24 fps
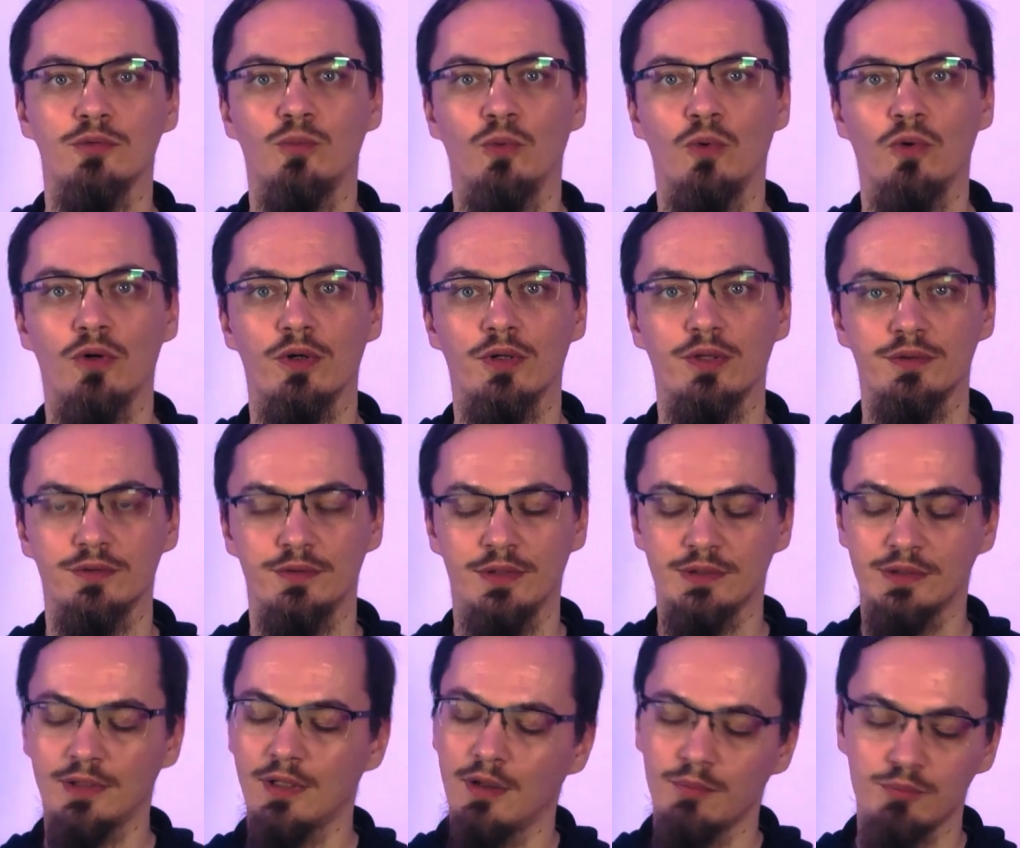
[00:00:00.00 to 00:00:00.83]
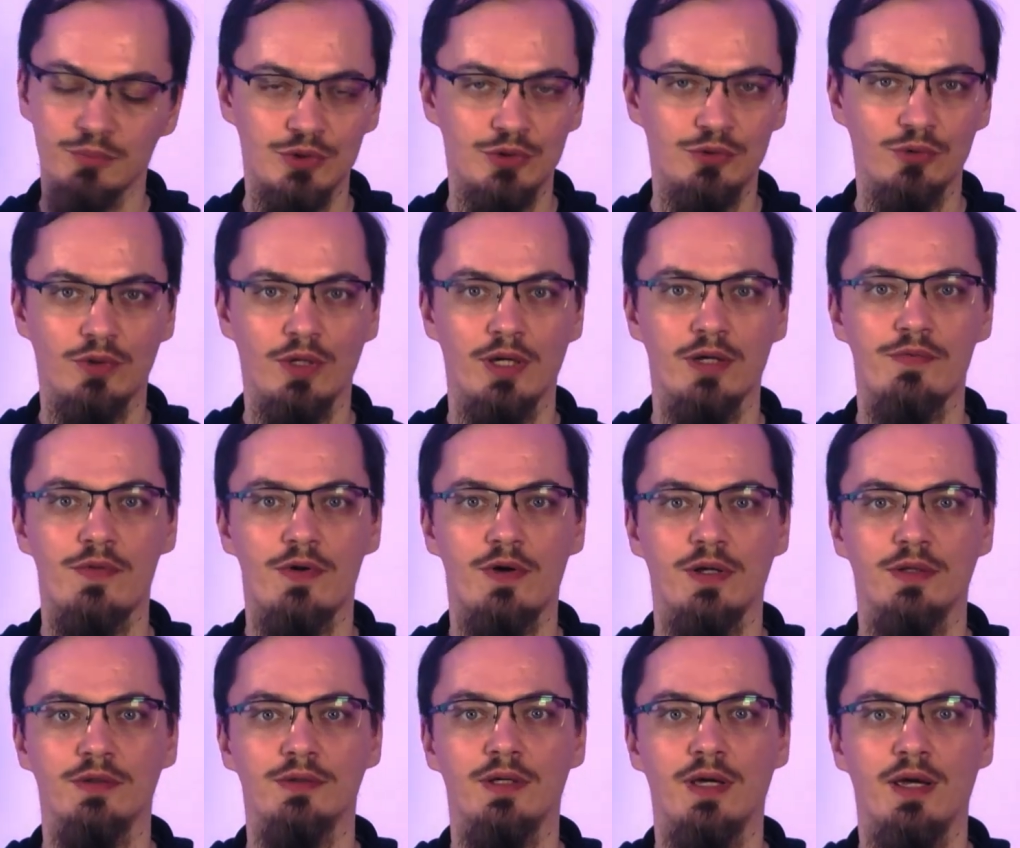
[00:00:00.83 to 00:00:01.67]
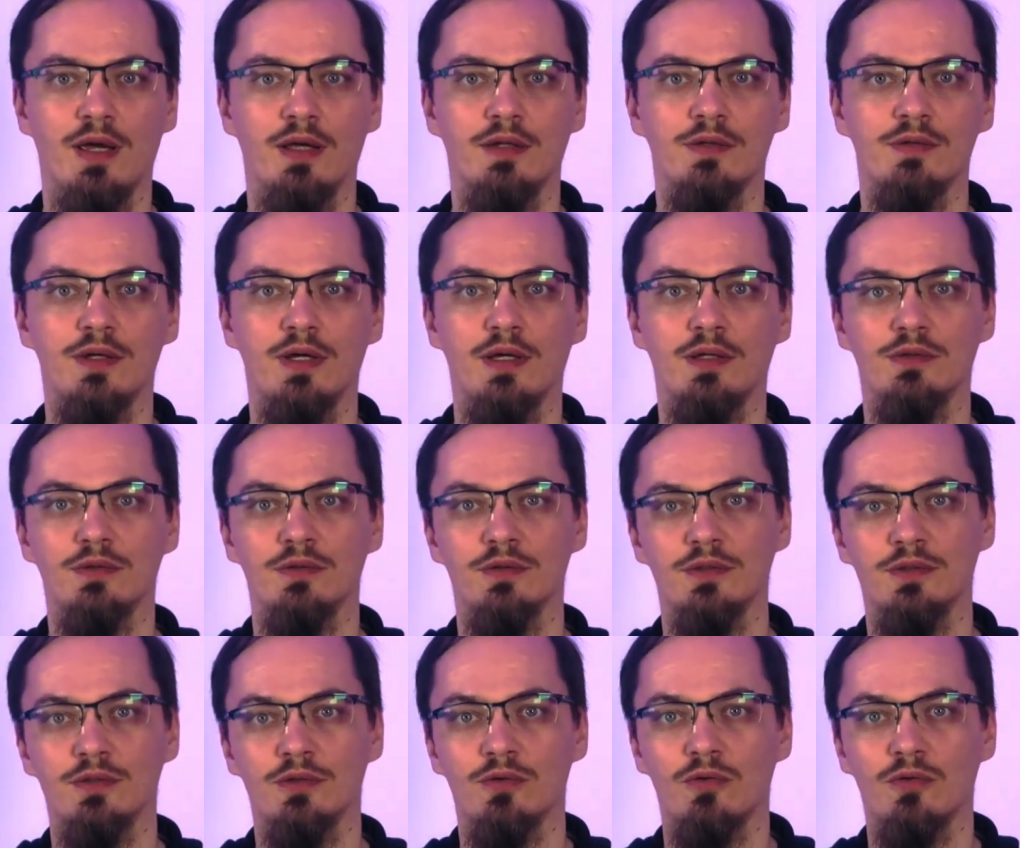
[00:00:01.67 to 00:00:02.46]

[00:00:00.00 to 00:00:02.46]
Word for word: work that comes together in the end and uh,